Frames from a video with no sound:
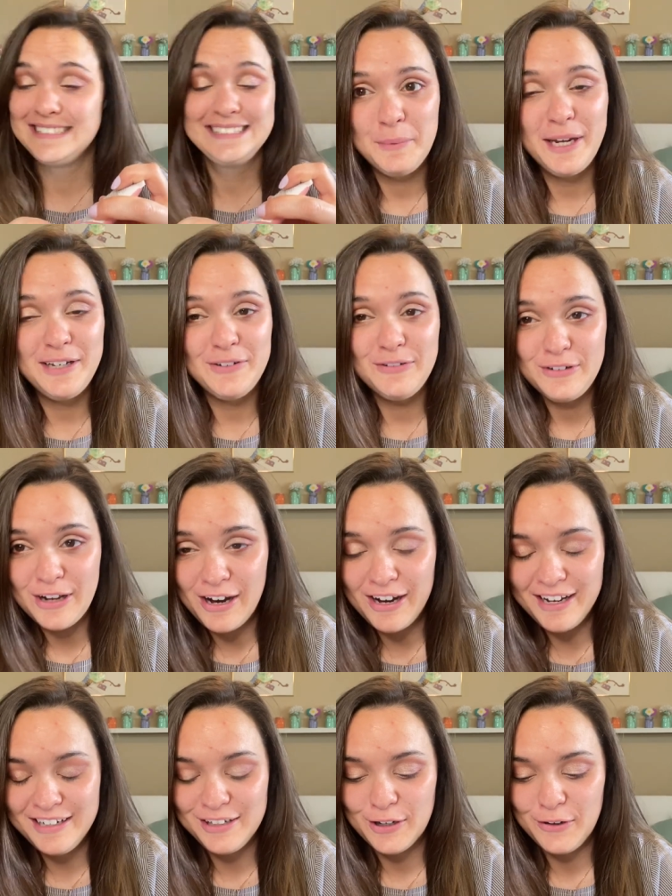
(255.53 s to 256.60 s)
I do
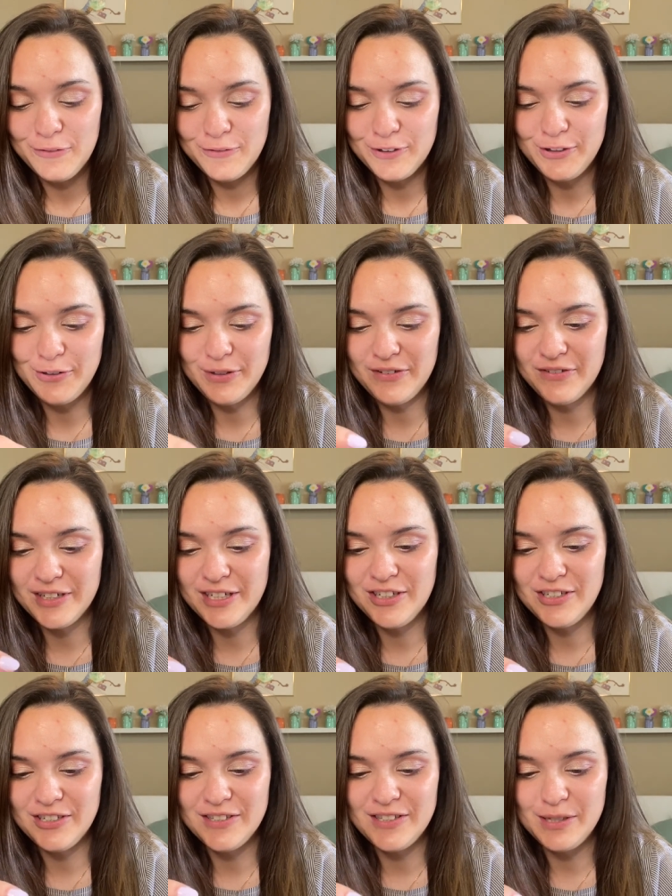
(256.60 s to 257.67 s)
not go for dewy
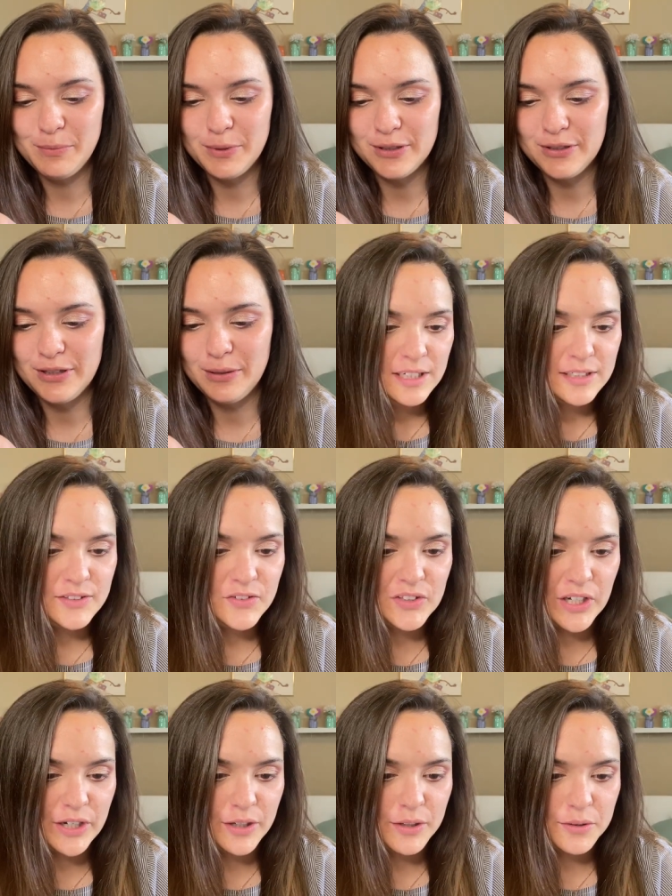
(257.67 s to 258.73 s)
finishes typically.
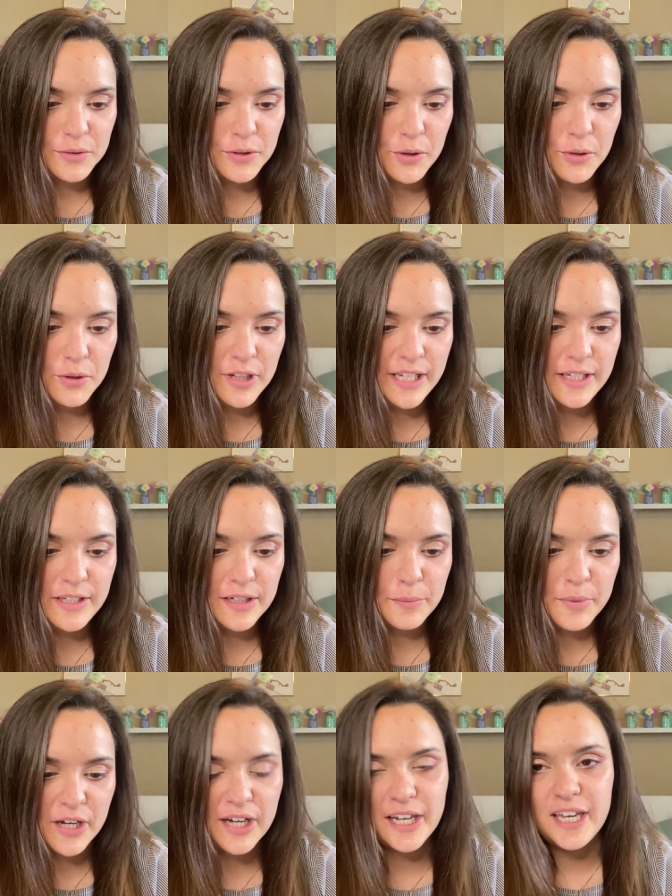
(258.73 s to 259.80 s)
So the whole idea
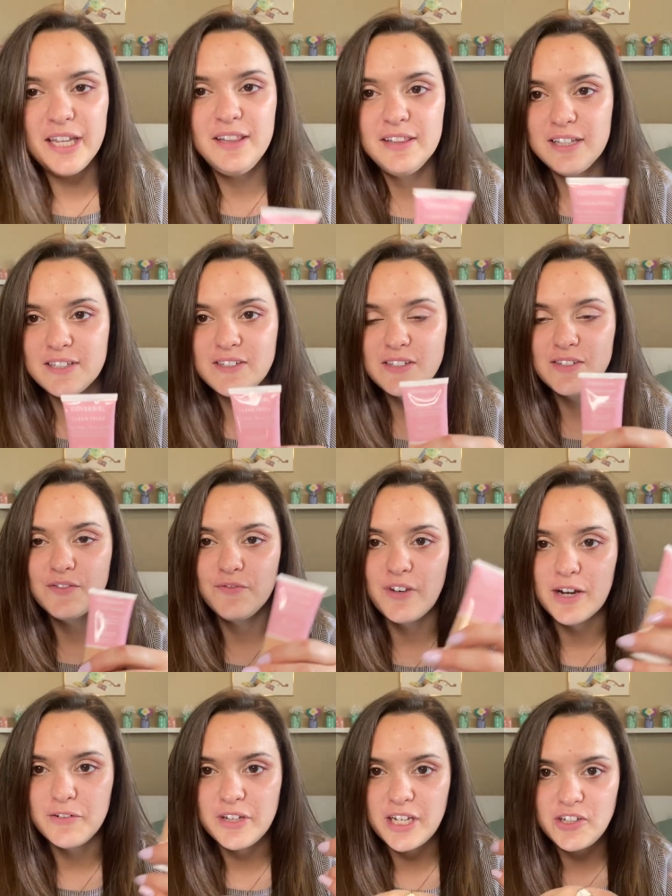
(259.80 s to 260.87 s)
behind this
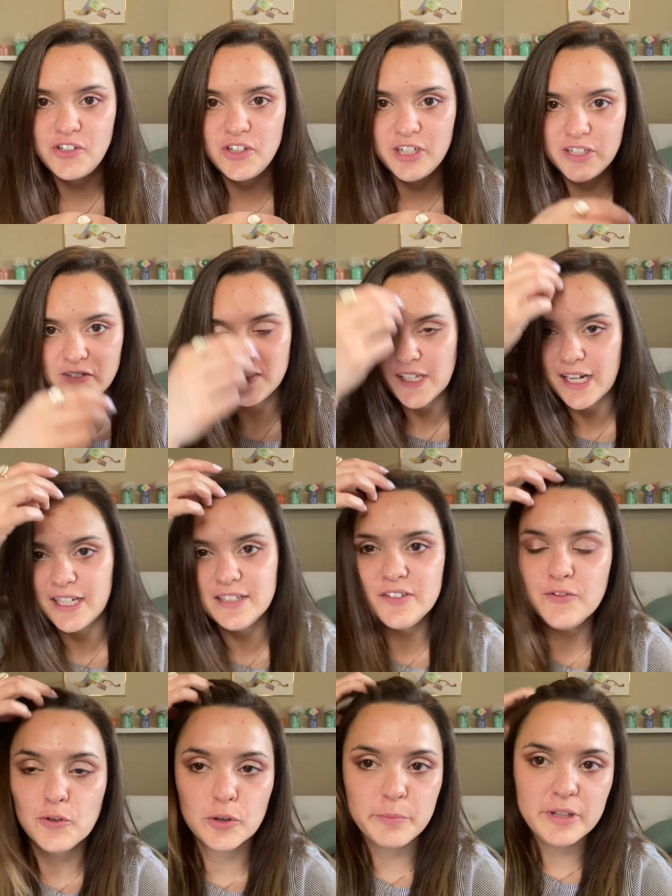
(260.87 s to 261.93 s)
foundation is that it's
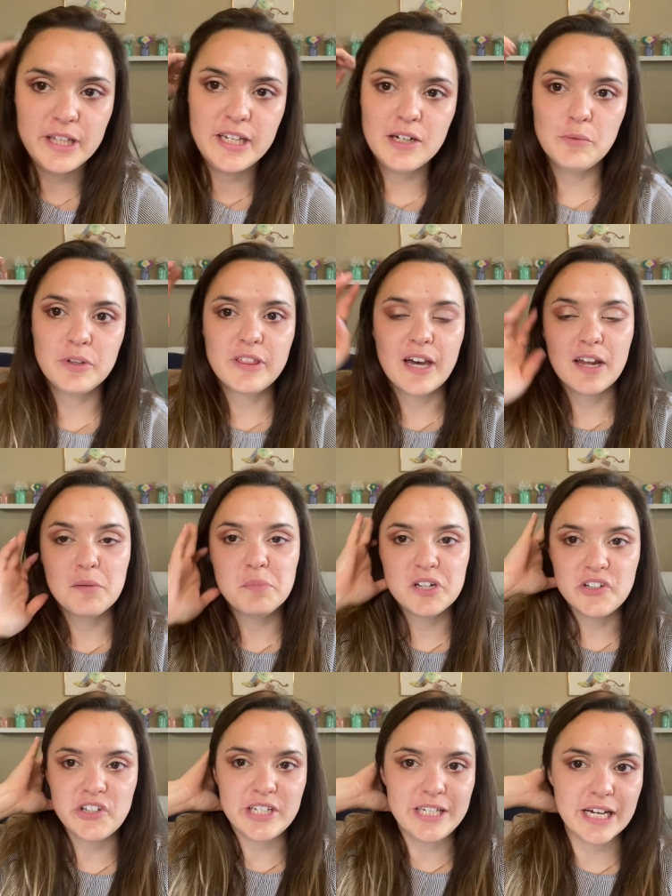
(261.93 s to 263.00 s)
formulated without a
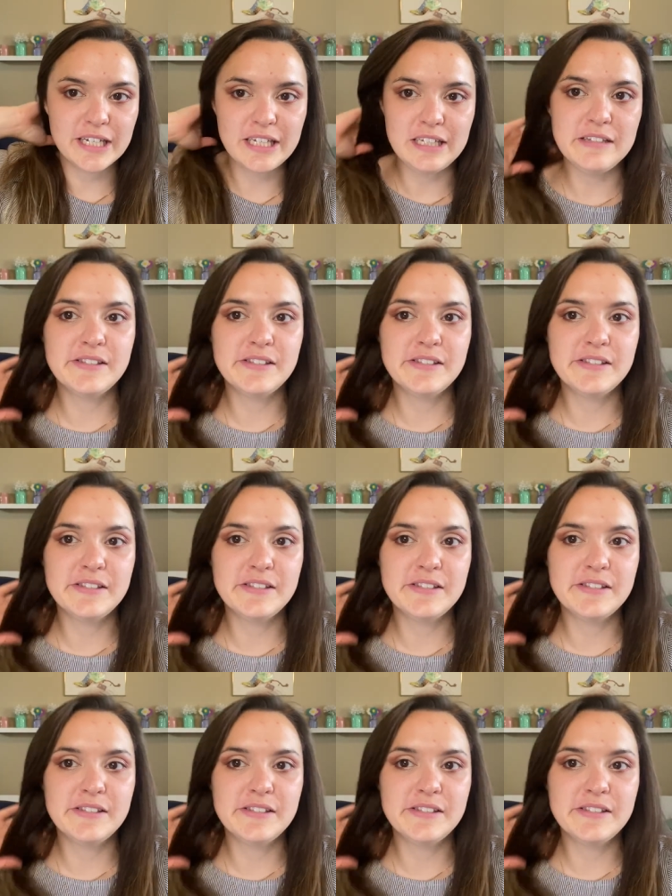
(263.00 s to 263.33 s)
bunch of yucky